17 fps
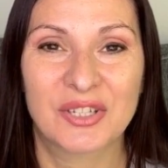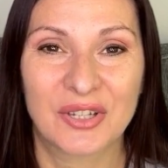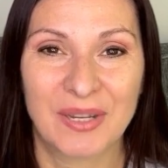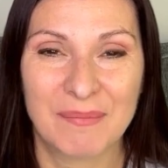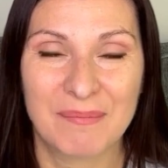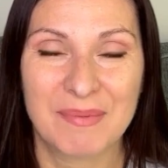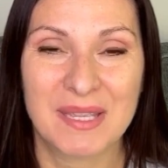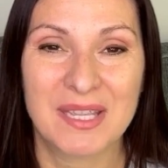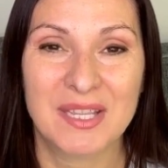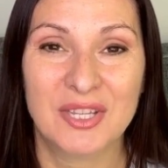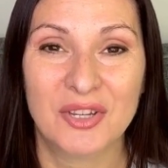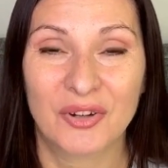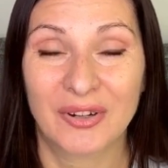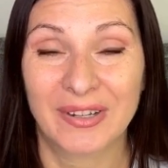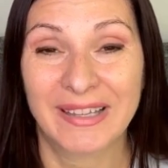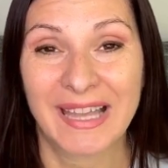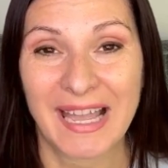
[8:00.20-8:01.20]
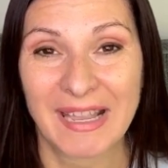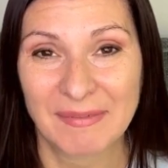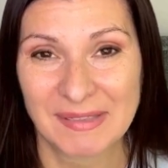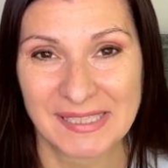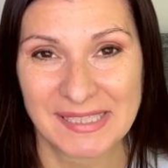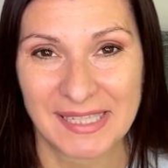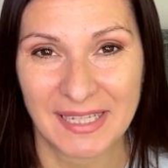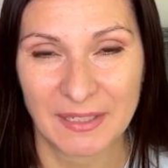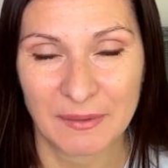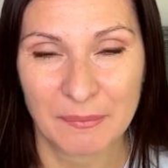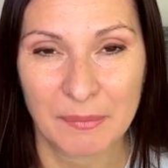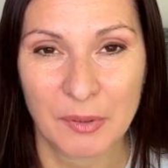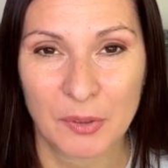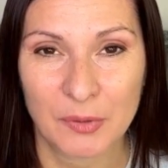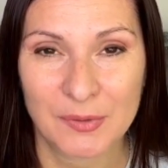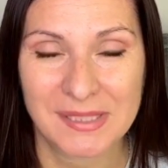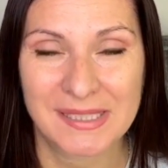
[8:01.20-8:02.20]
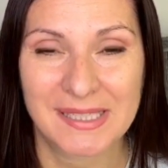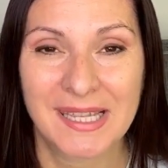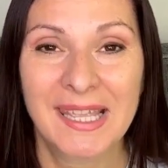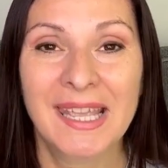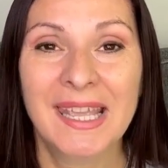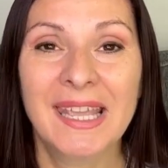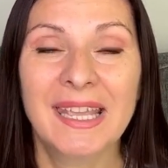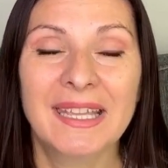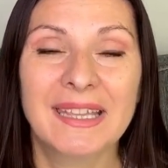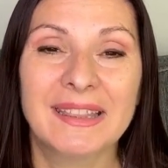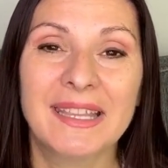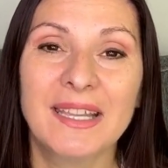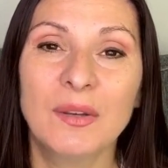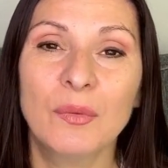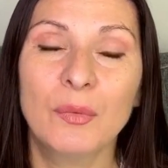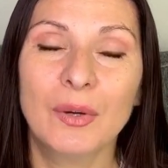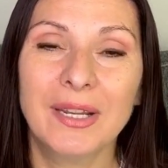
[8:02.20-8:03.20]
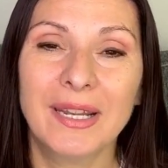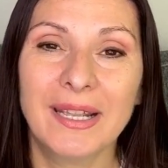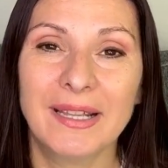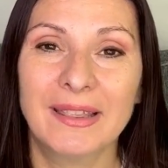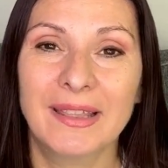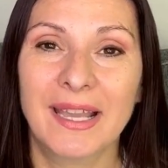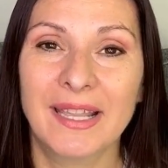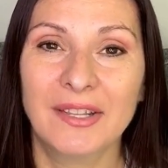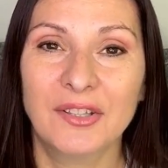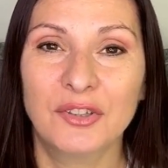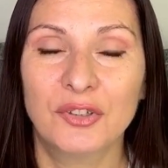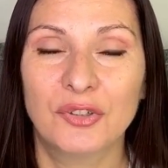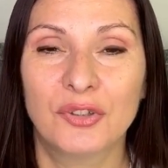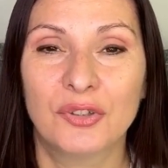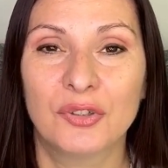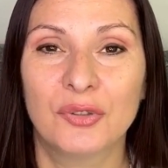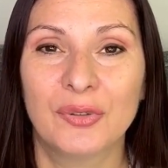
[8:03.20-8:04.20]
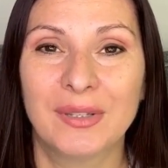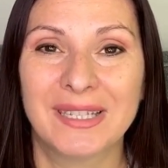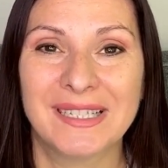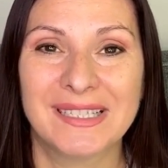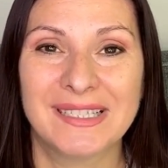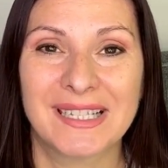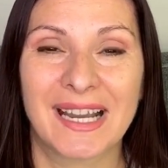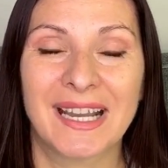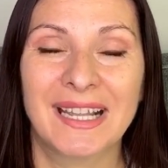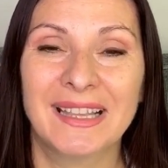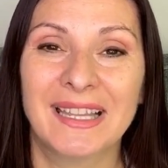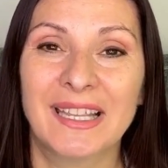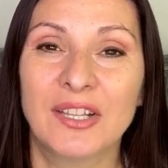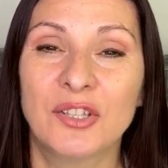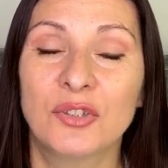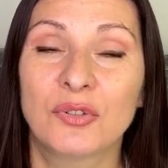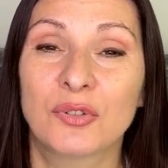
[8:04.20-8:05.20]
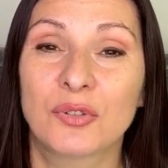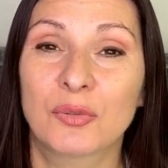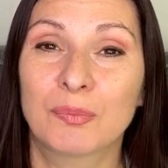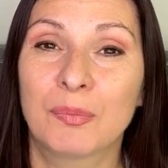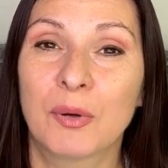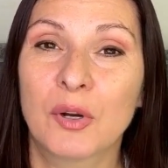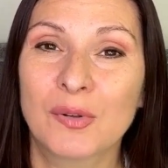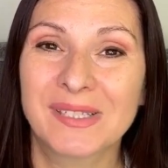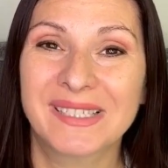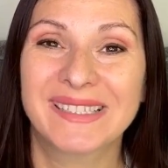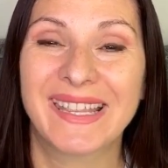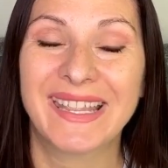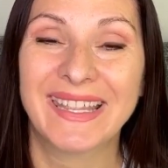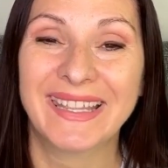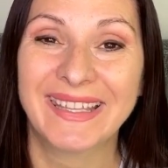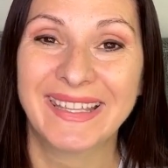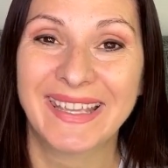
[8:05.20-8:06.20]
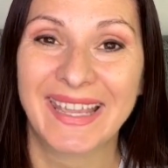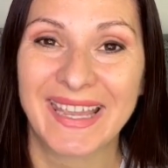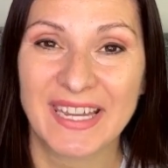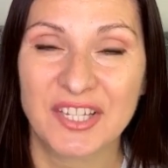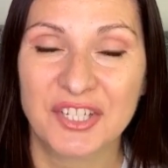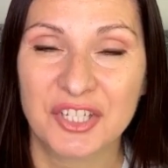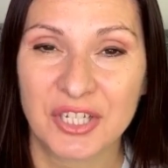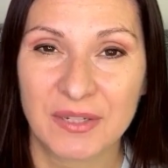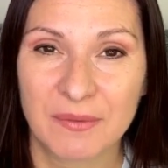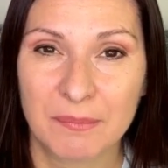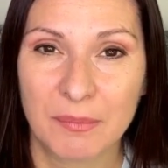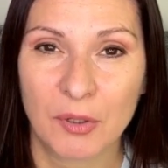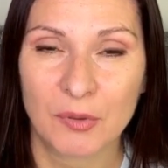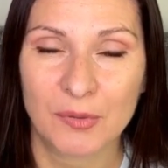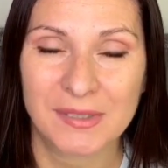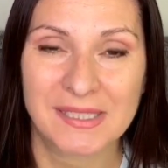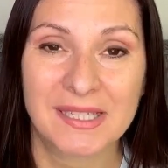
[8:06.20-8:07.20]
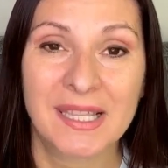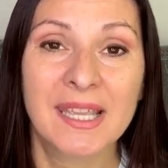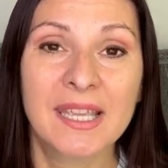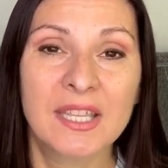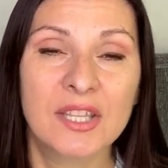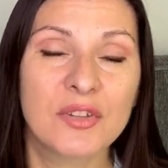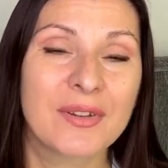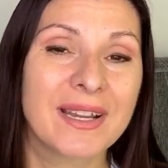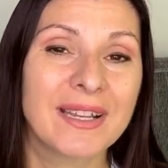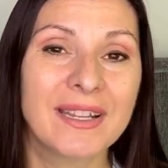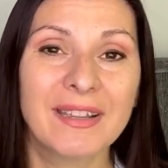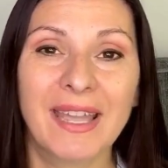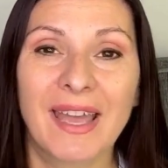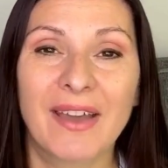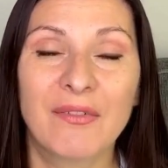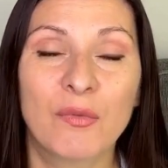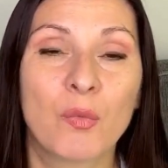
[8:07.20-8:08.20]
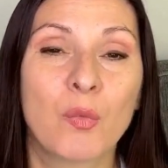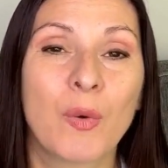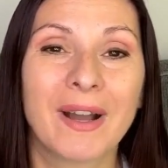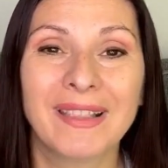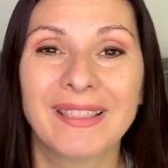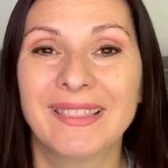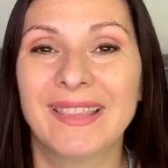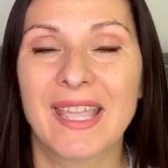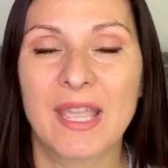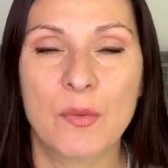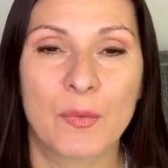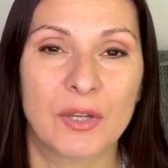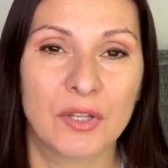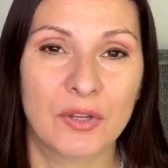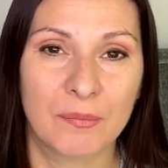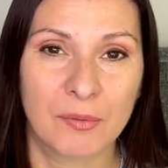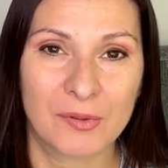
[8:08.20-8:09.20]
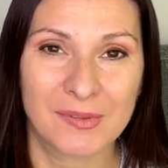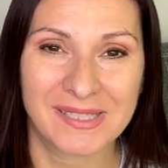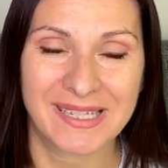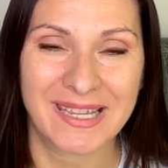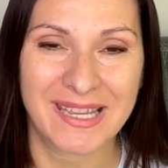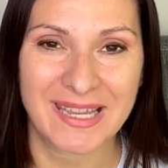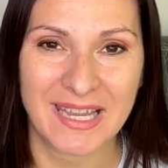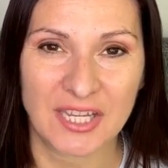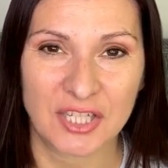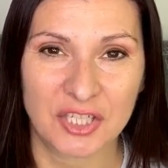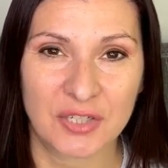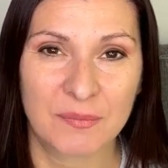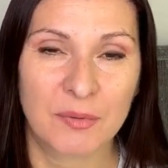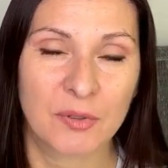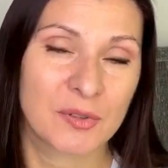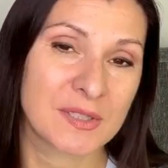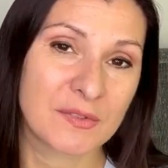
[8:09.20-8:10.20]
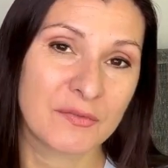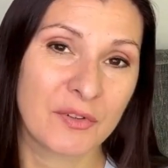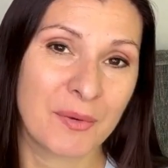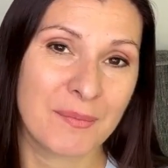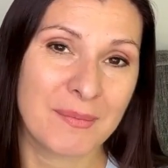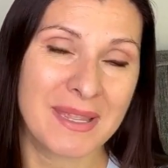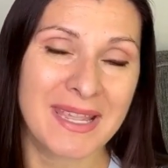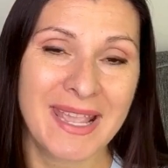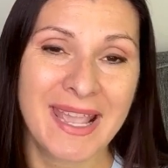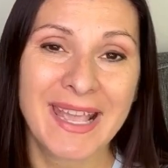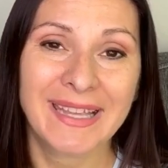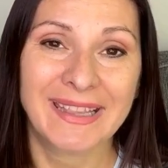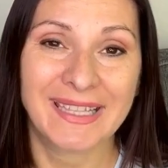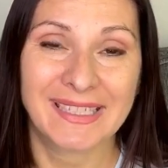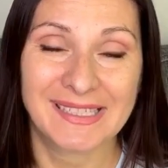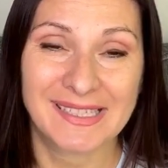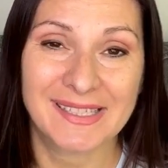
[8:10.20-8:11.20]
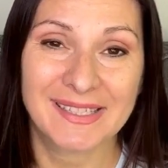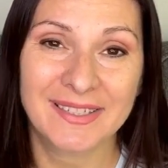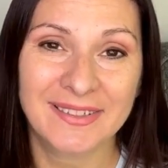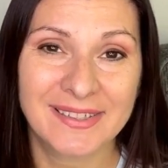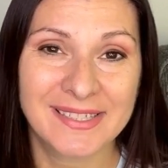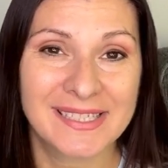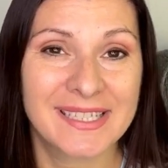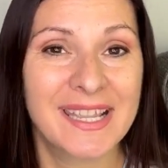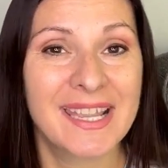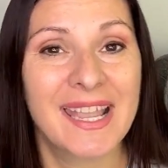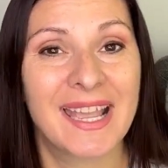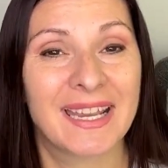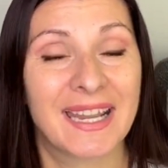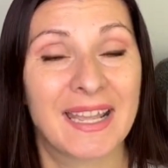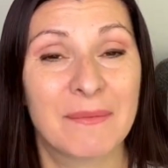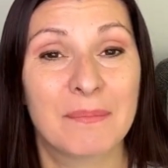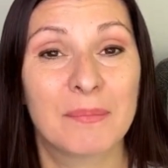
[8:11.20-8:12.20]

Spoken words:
gonna be your lifestyle post. Then what I like to do is I like to post engaging posts. You gotta have one day when you're posting engaging posts. For me, that's Thursday, and I